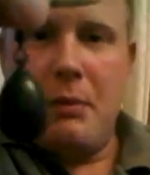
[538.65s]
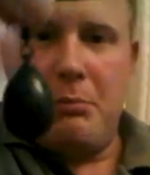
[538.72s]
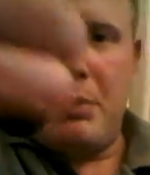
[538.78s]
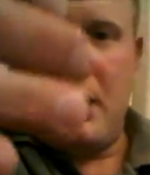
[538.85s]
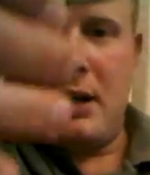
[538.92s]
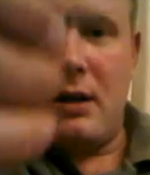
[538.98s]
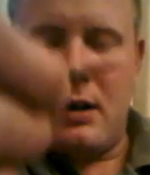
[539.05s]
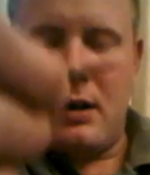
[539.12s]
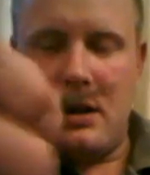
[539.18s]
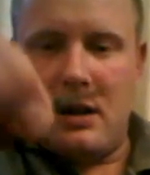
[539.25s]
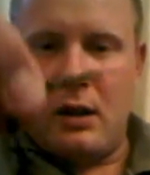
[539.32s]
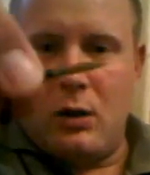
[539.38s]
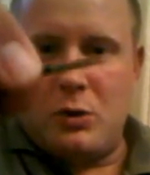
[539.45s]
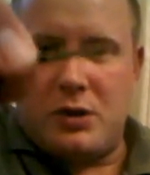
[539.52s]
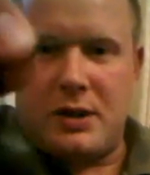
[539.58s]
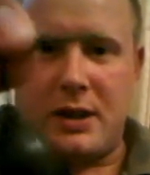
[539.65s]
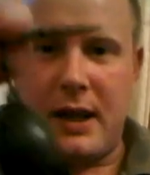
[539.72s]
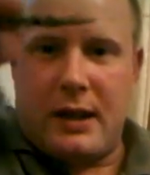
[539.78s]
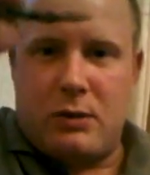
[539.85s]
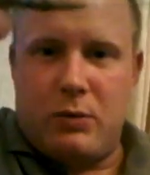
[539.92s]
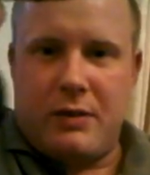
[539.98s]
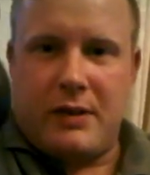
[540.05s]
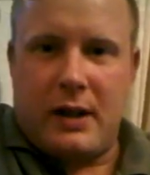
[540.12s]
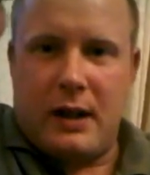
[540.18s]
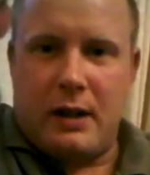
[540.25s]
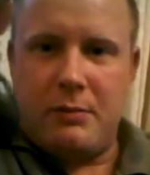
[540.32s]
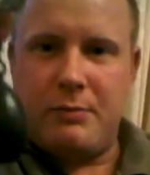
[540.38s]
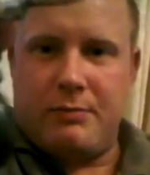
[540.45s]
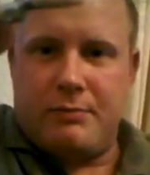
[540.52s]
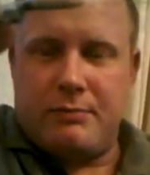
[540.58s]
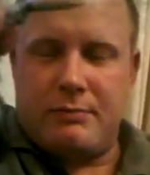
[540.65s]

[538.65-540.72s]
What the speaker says: But all snagged with clip,